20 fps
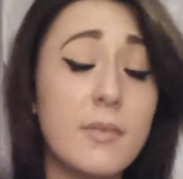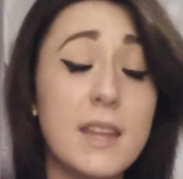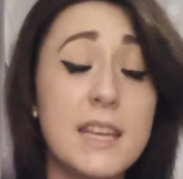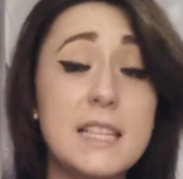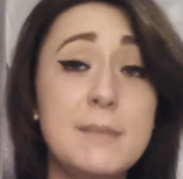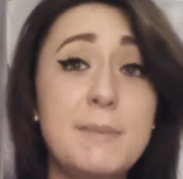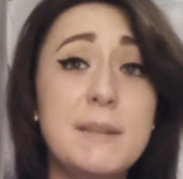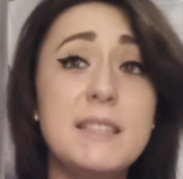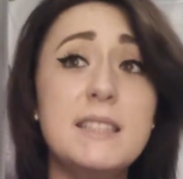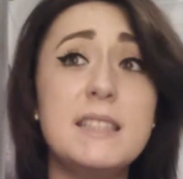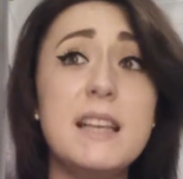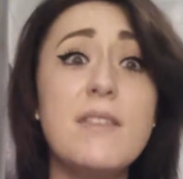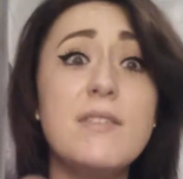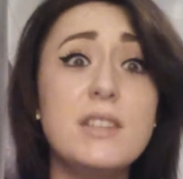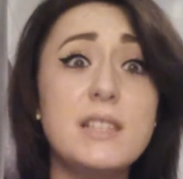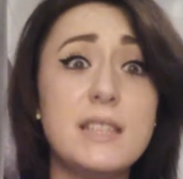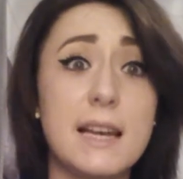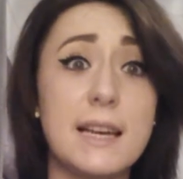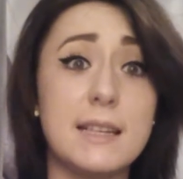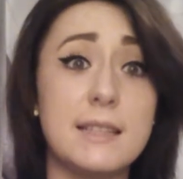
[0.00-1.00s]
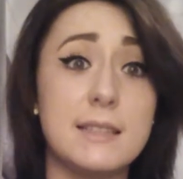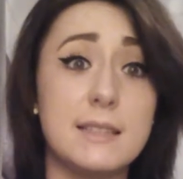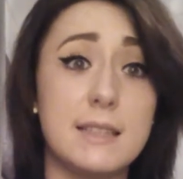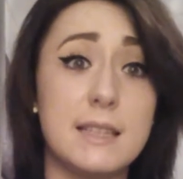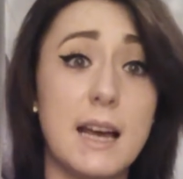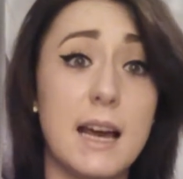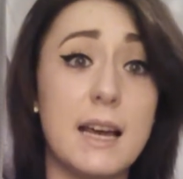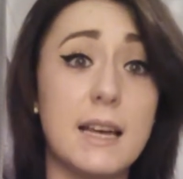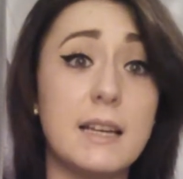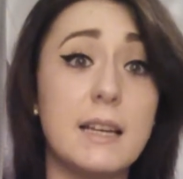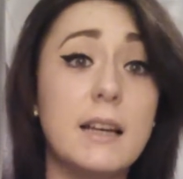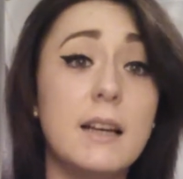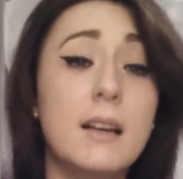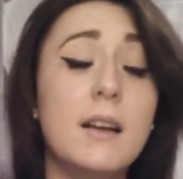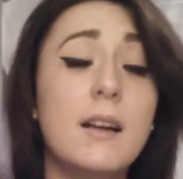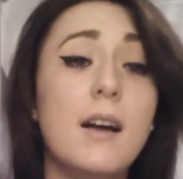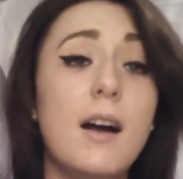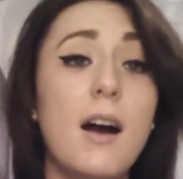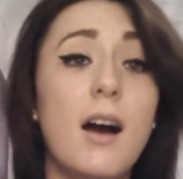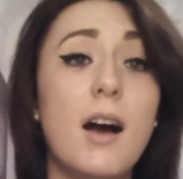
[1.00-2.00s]
It's been 7 days today.
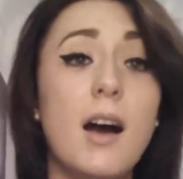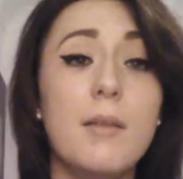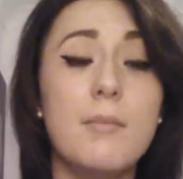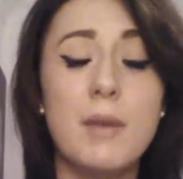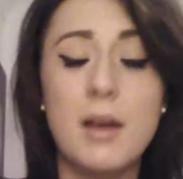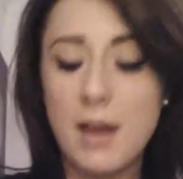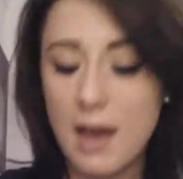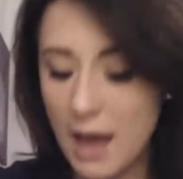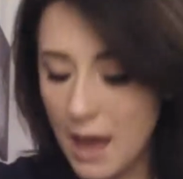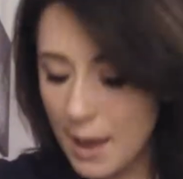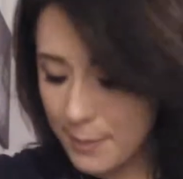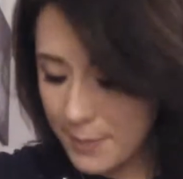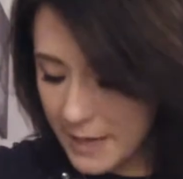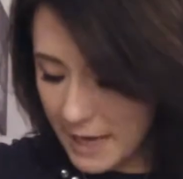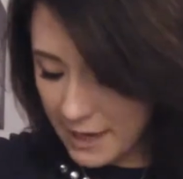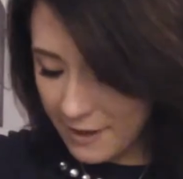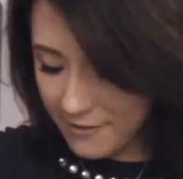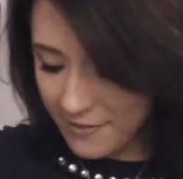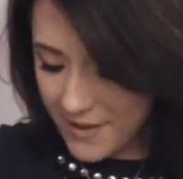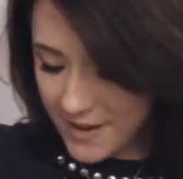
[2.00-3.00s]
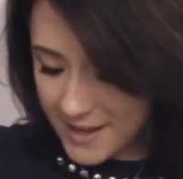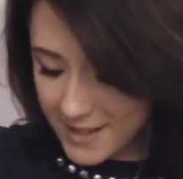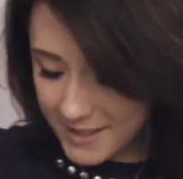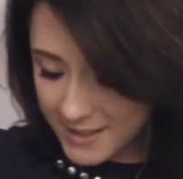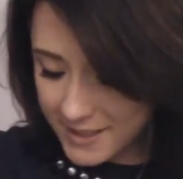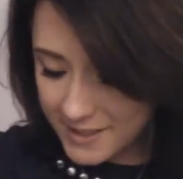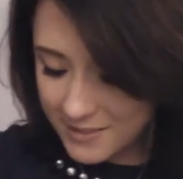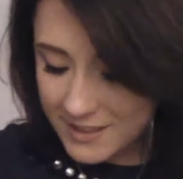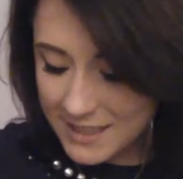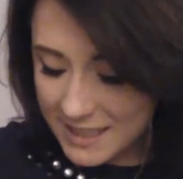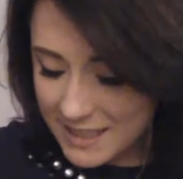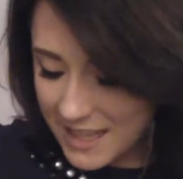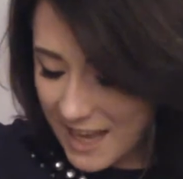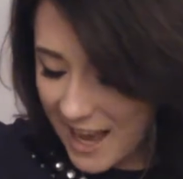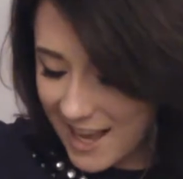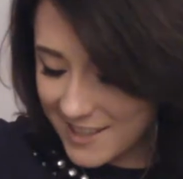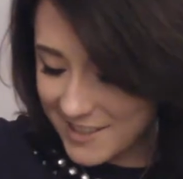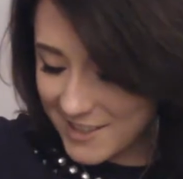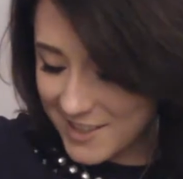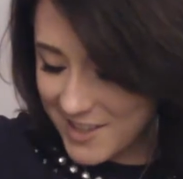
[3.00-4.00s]
Happy anniversary
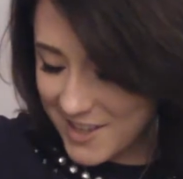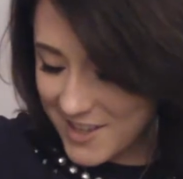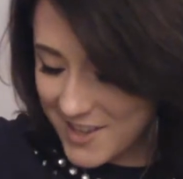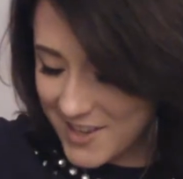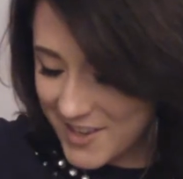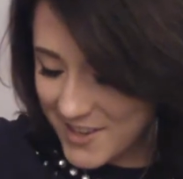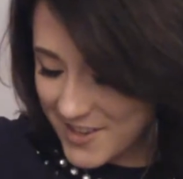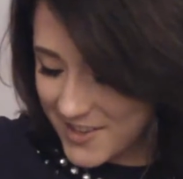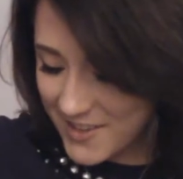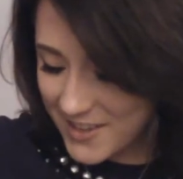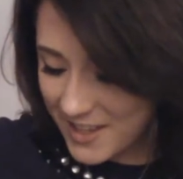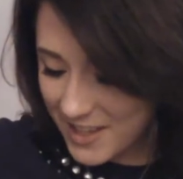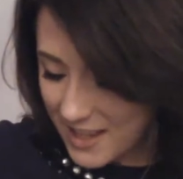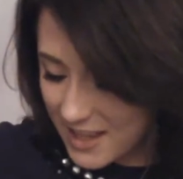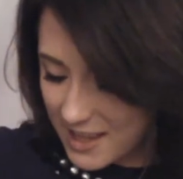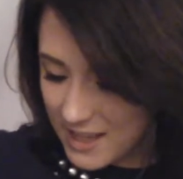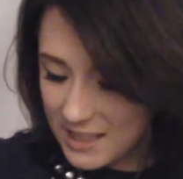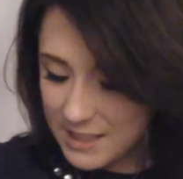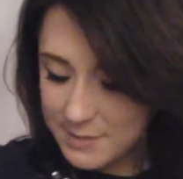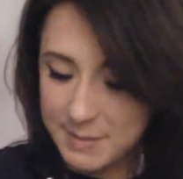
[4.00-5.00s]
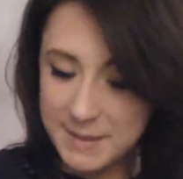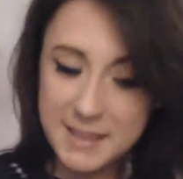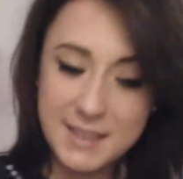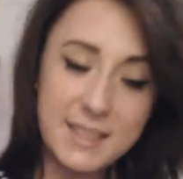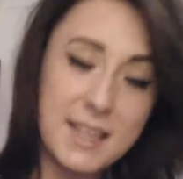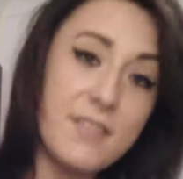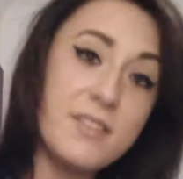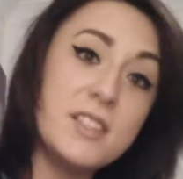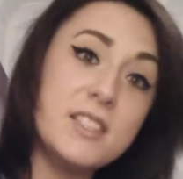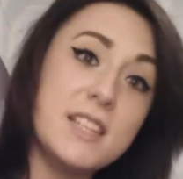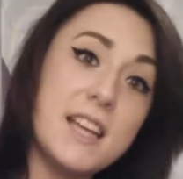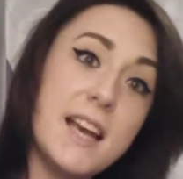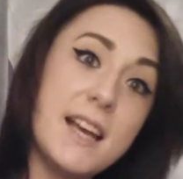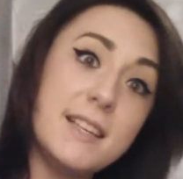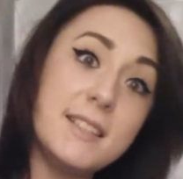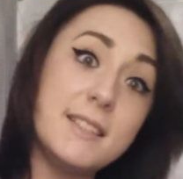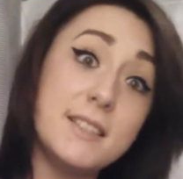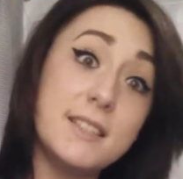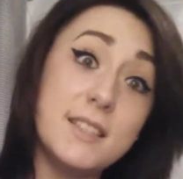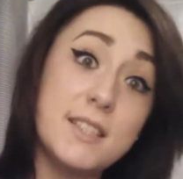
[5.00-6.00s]
tattoo. It's been 7
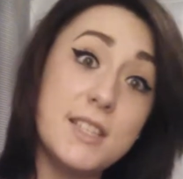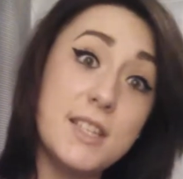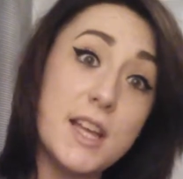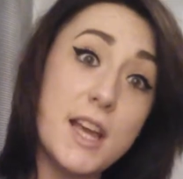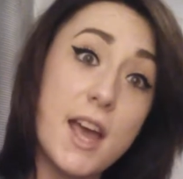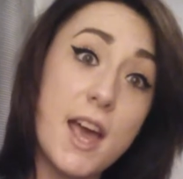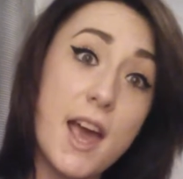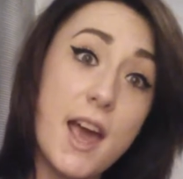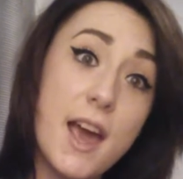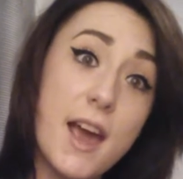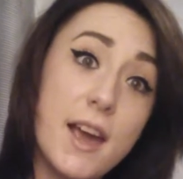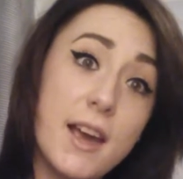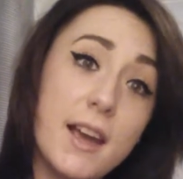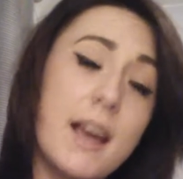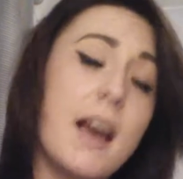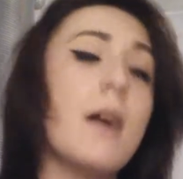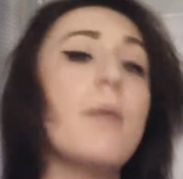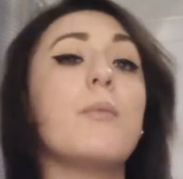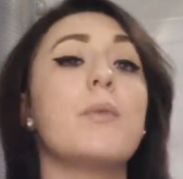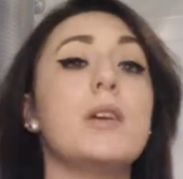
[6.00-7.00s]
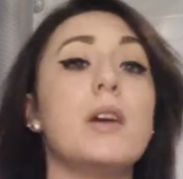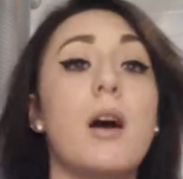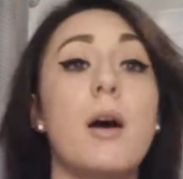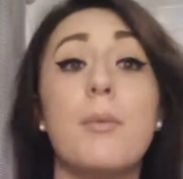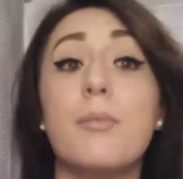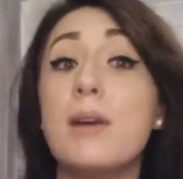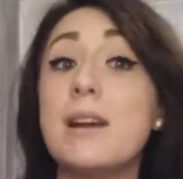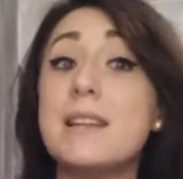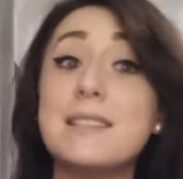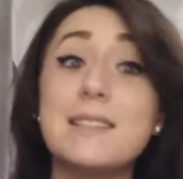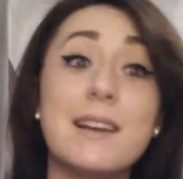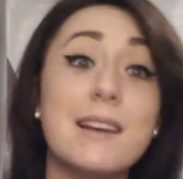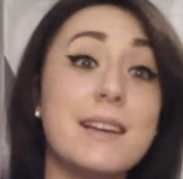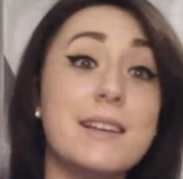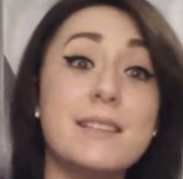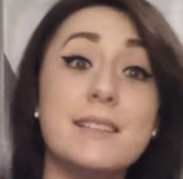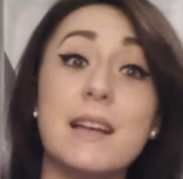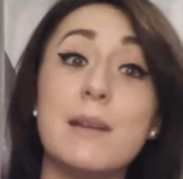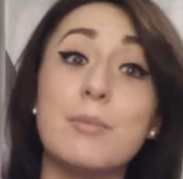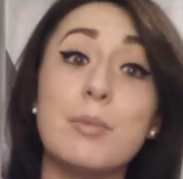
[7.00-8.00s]
days today, and we are practically
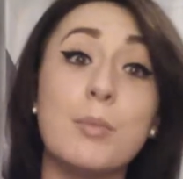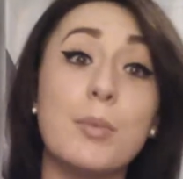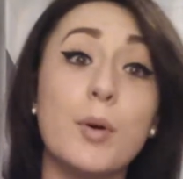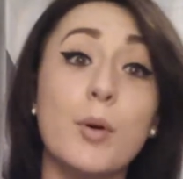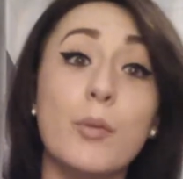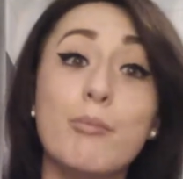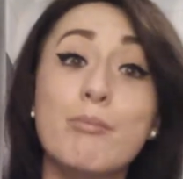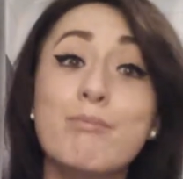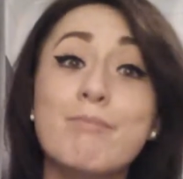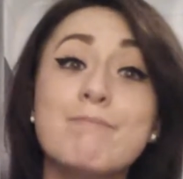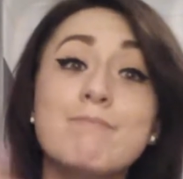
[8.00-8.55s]
inseparable.